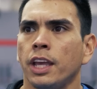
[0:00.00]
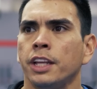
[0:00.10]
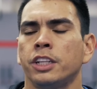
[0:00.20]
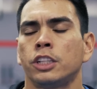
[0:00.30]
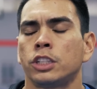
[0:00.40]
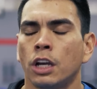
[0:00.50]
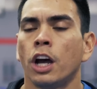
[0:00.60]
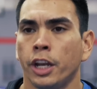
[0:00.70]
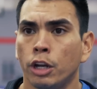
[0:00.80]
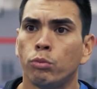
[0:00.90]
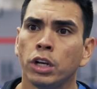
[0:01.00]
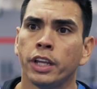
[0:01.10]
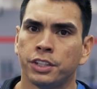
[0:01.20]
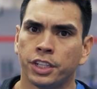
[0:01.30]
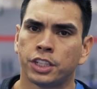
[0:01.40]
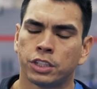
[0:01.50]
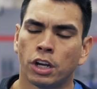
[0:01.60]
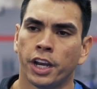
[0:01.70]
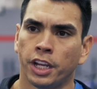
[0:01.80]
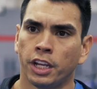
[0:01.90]
It's exciting. It really is
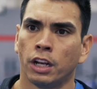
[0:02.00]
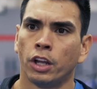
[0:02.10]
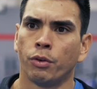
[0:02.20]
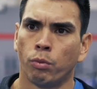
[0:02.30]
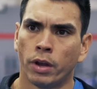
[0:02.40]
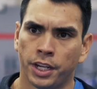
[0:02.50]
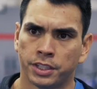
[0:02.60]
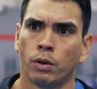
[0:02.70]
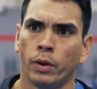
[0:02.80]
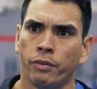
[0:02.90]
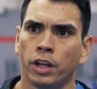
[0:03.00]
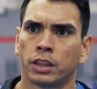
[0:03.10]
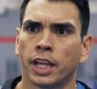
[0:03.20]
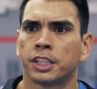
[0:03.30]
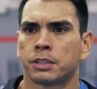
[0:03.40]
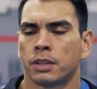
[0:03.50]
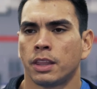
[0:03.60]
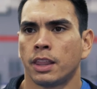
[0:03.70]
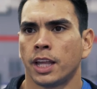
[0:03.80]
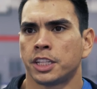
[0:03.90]
exciting in a lot of ways, however. Like that's
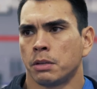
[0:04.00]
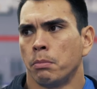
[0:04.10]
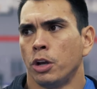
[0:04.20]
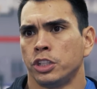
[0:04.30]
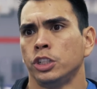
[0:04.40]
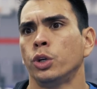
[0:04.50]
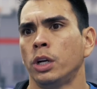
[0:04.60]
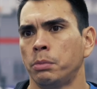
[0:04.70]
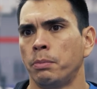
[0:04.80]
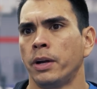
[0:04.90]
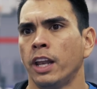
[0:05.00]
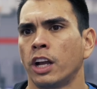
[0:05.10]
the most enjoyable part.